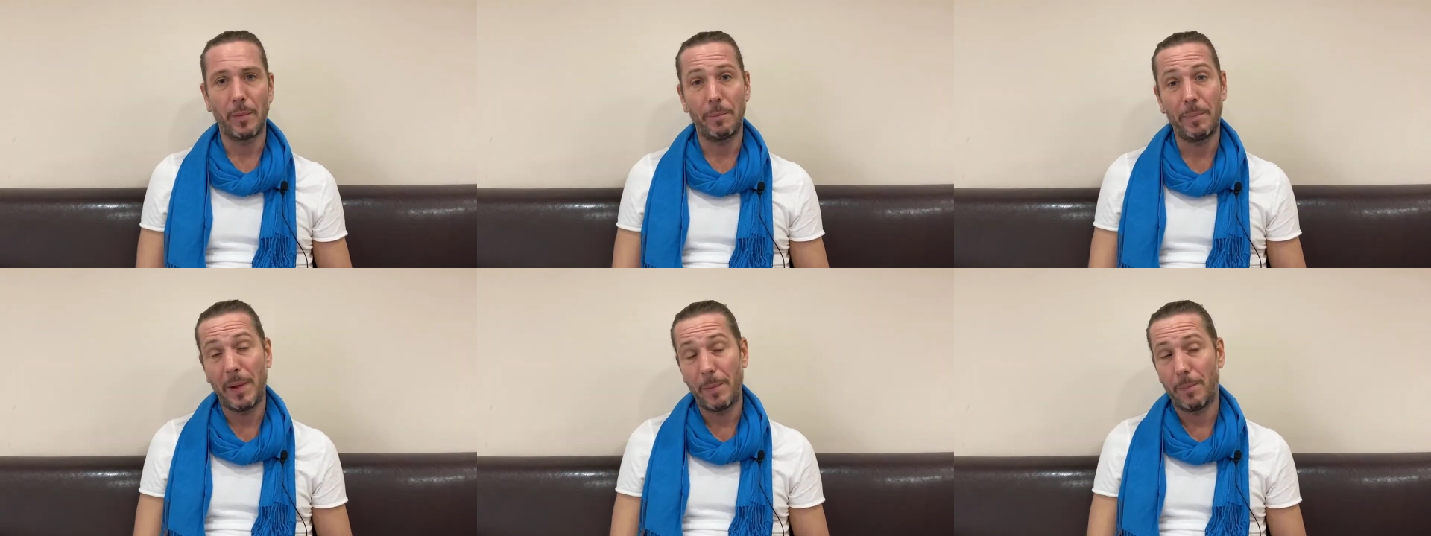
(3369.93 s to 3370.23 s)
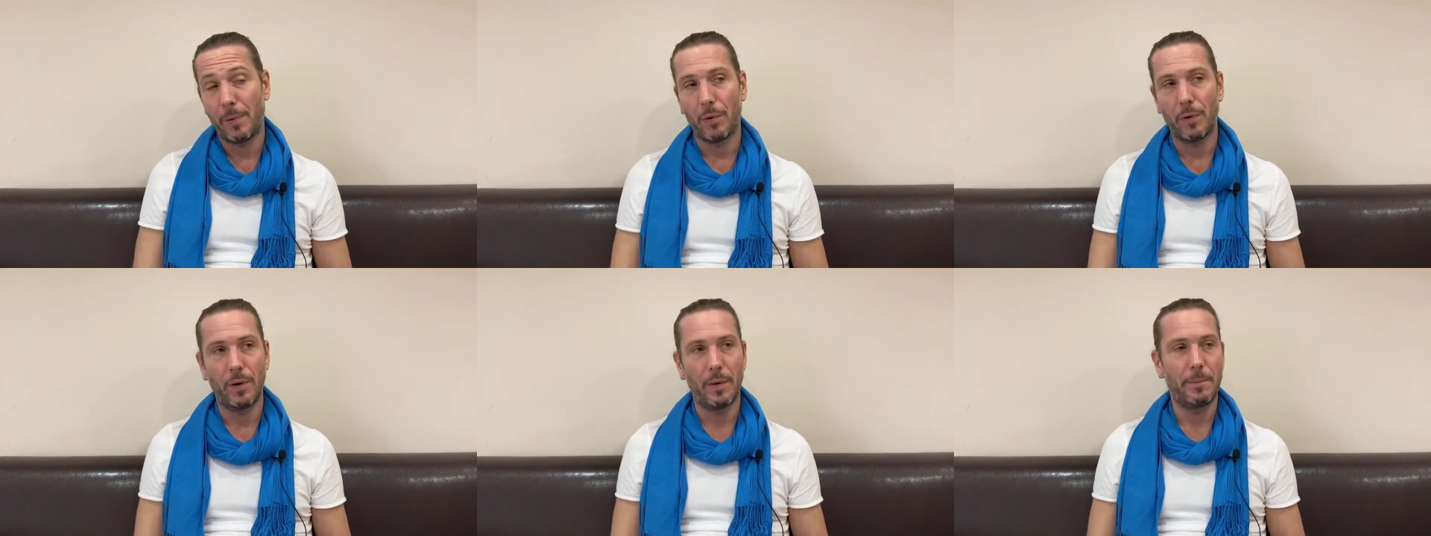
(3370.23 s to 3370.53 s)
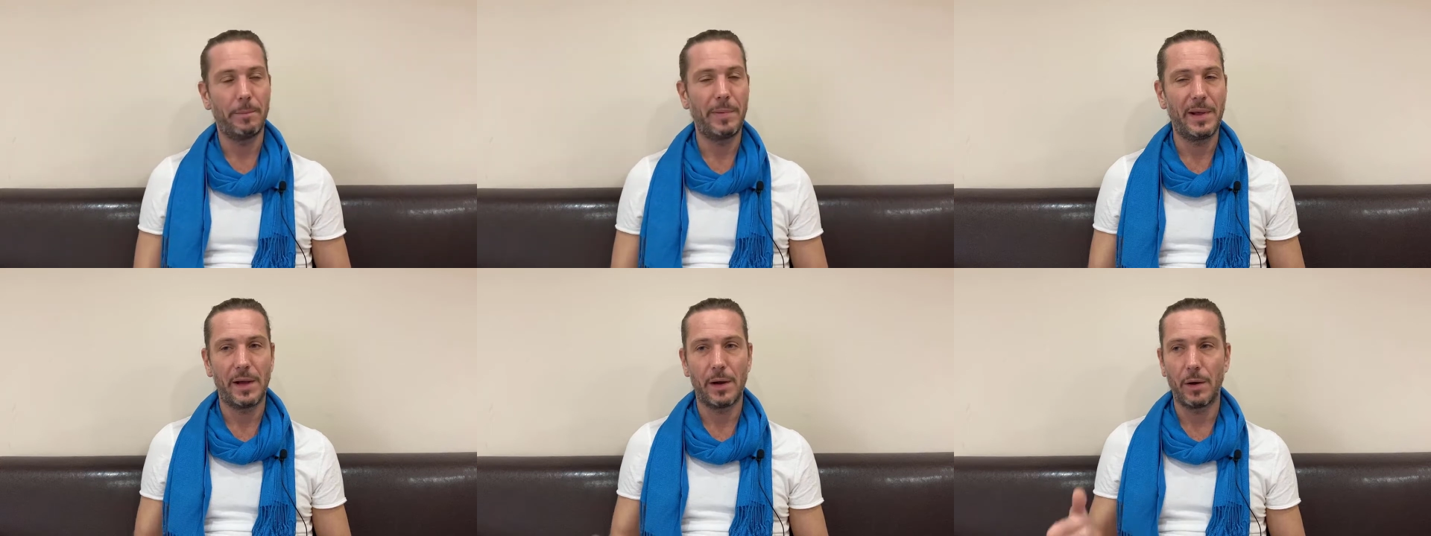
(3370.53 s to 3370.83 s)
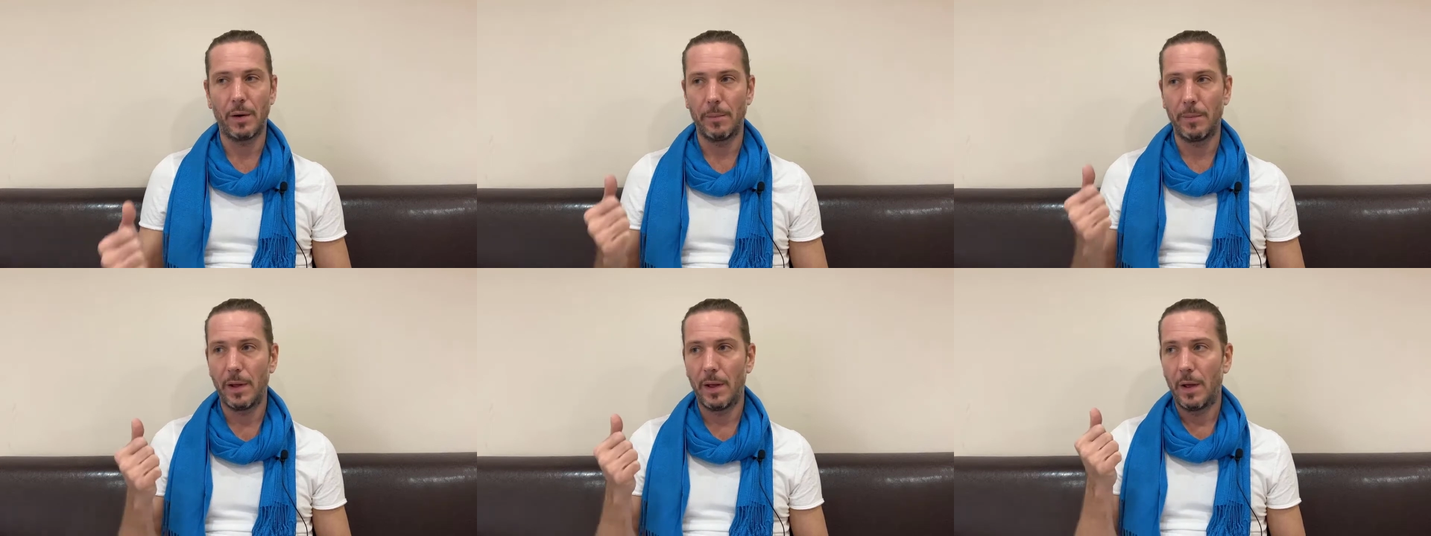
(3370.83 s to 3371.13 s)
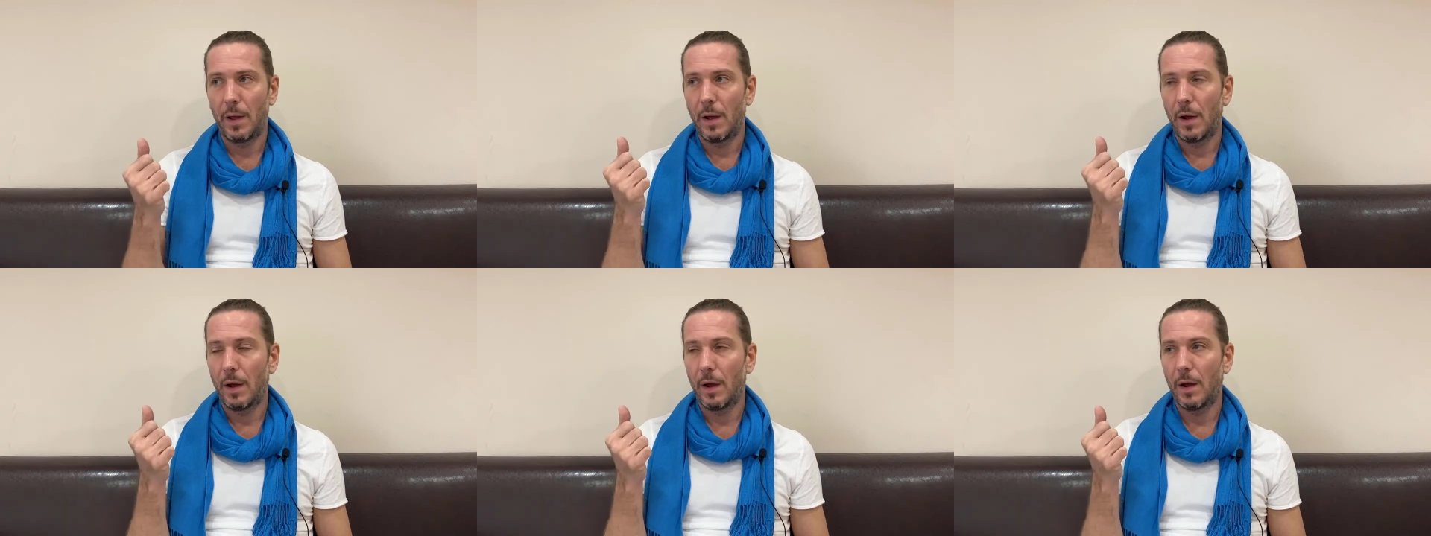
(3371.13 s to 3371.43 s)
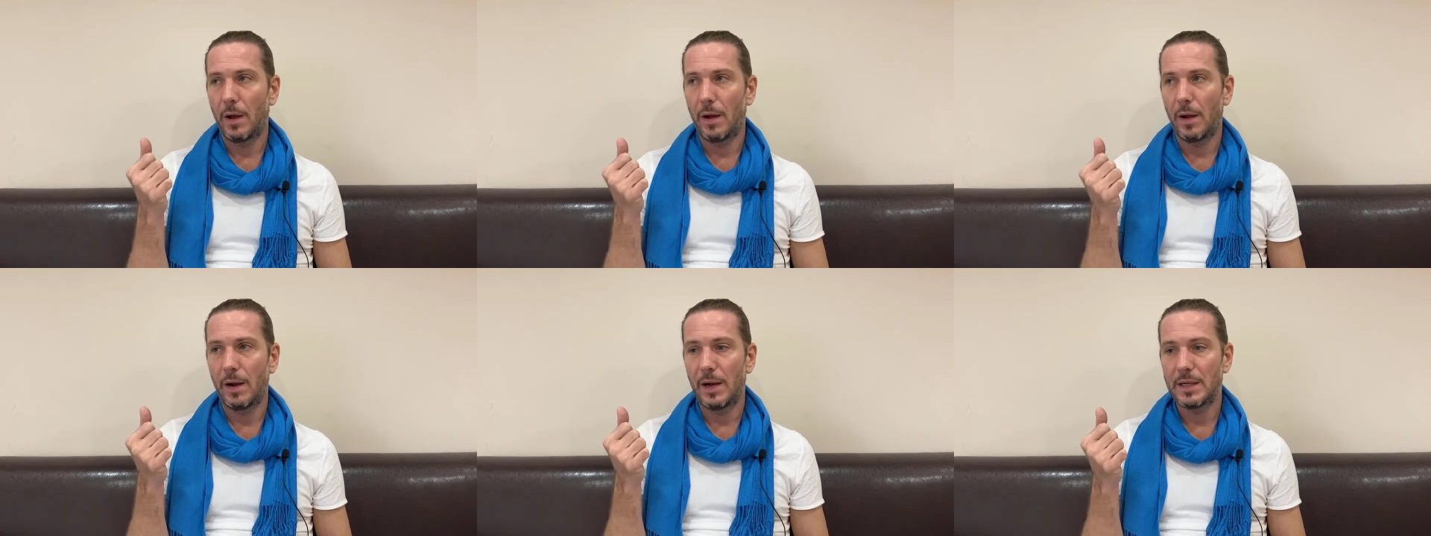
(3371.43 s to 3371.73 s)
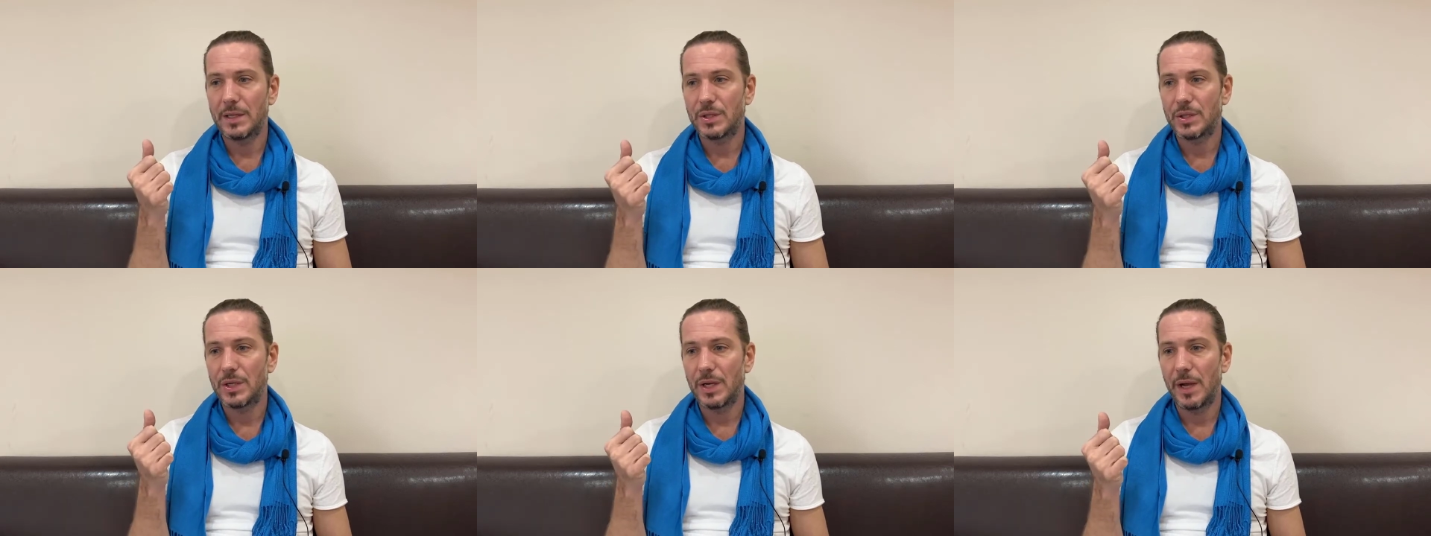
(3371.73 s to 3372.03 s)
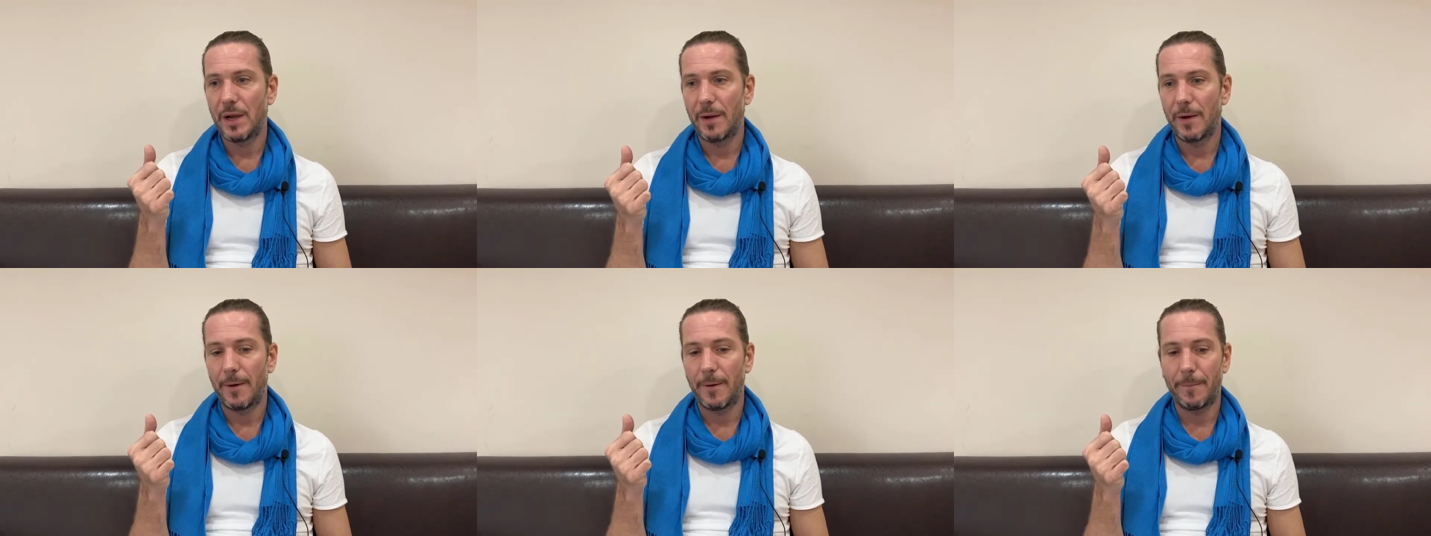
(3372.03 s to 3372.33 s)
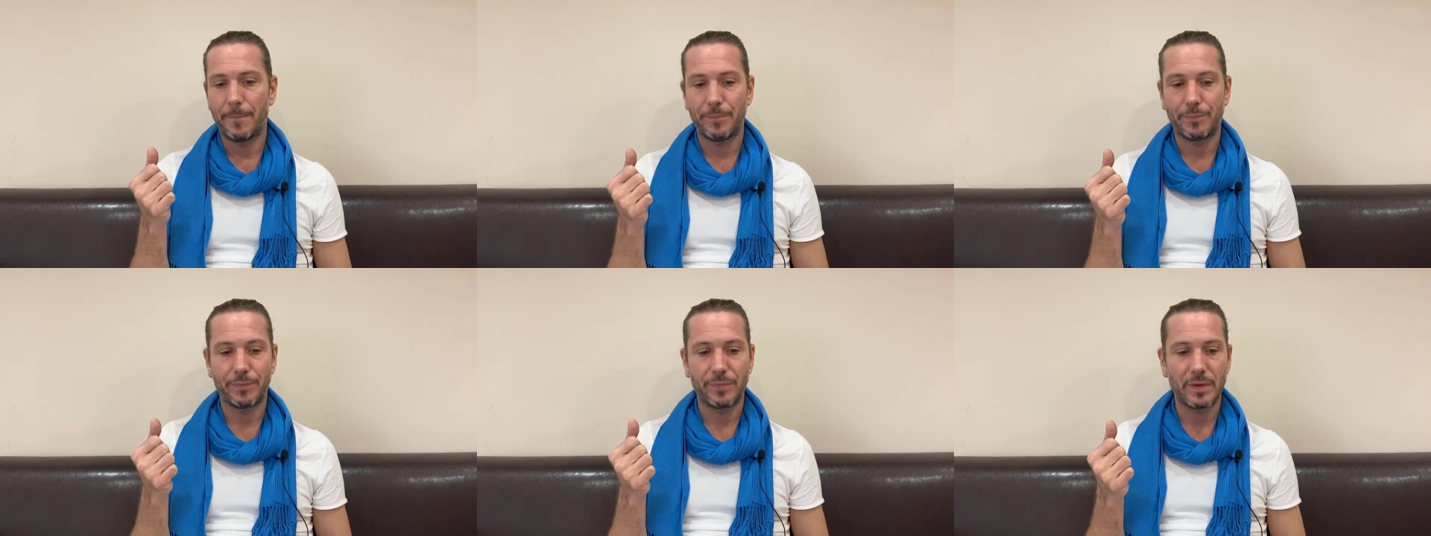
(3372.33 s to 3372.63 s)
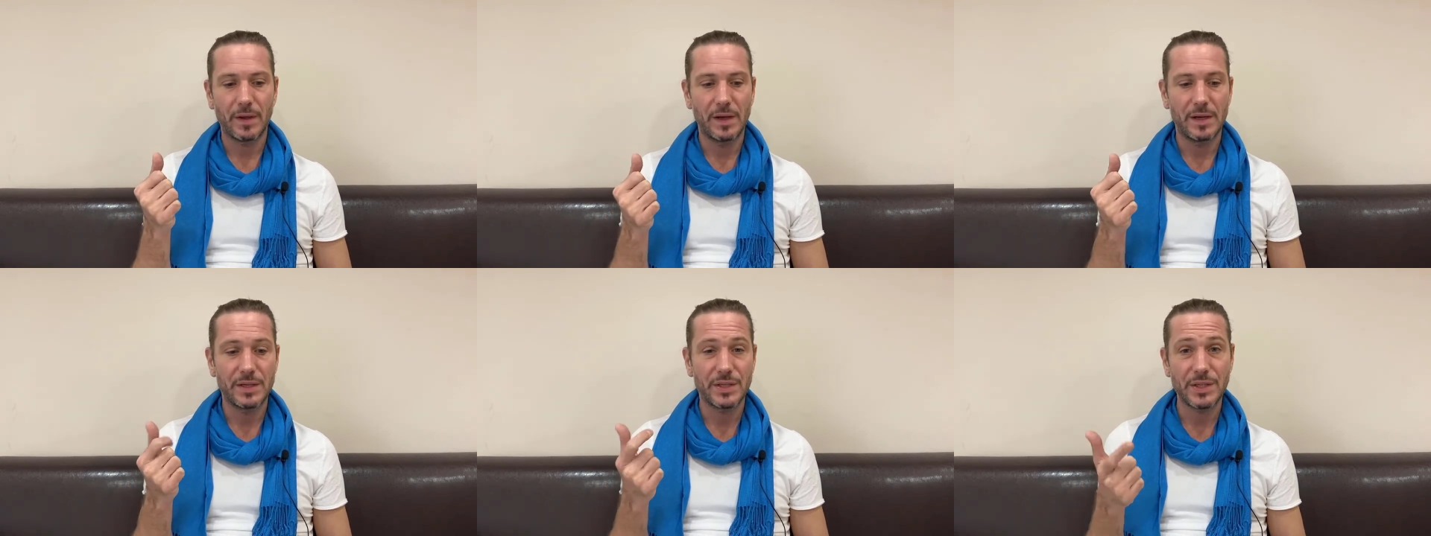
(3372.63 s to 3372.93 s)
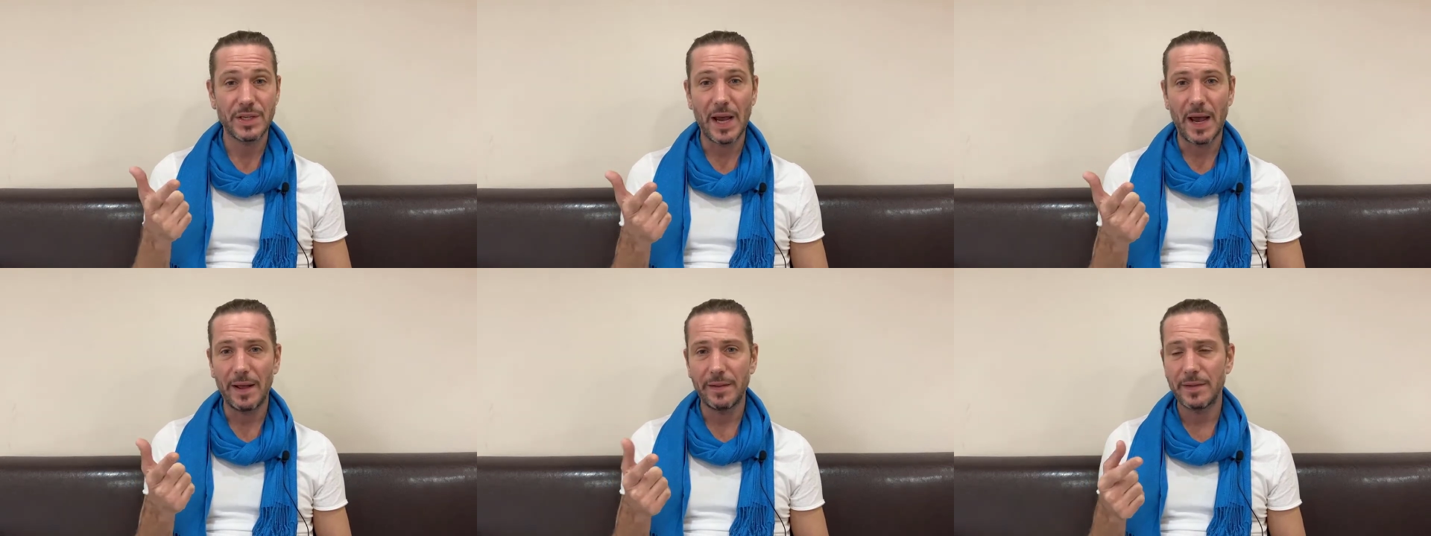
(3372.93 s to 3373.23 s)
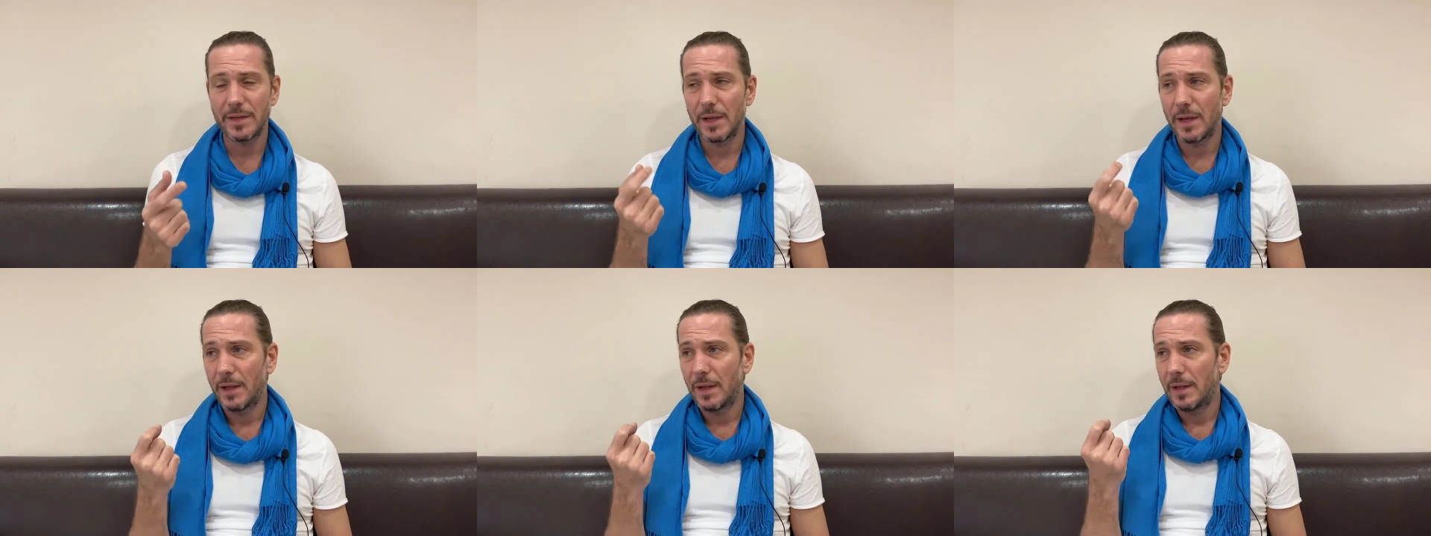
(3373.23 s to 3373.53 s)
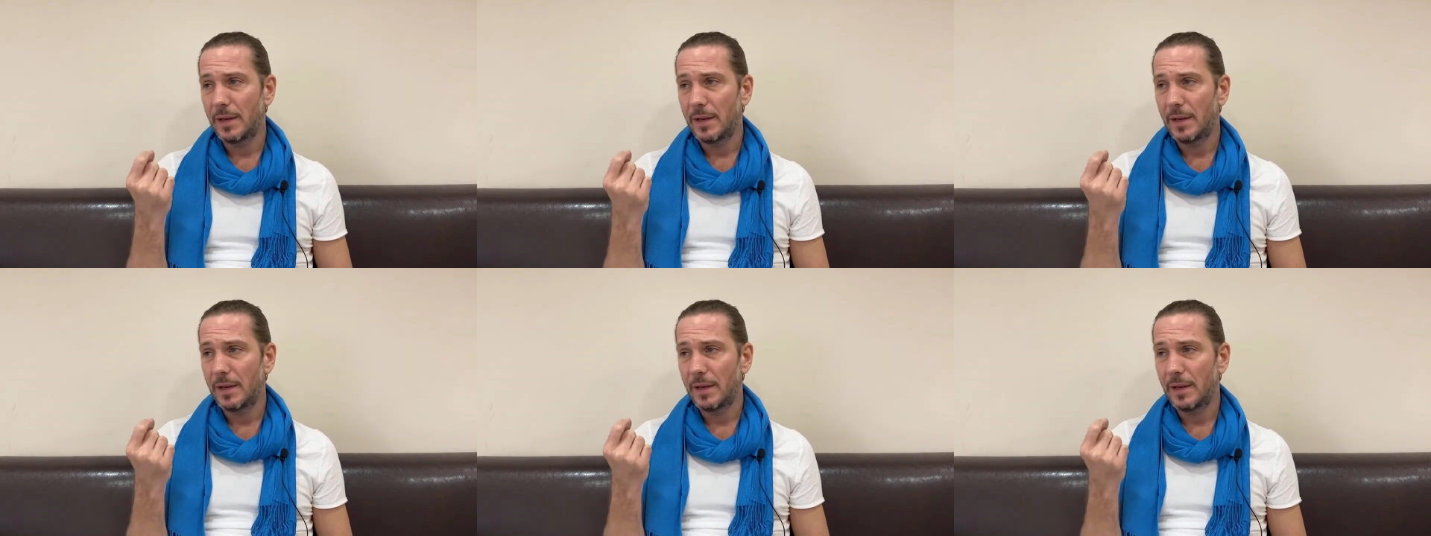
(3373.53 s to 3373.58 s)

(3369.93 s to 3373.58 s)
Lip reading: People become, let's say, sad.